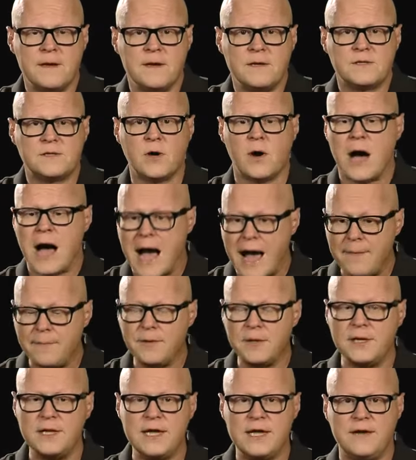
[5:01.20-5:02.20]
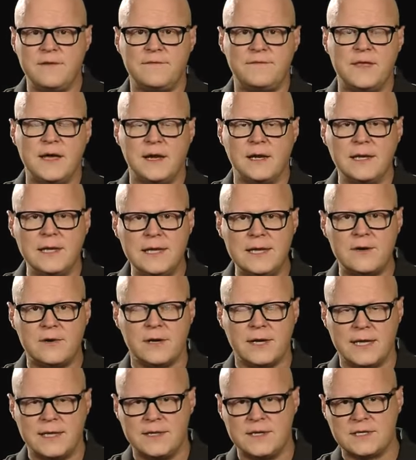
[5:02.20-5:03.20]
So I believe that
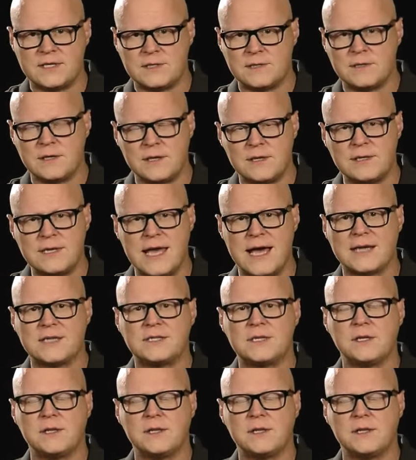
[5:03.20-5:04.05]
literally this next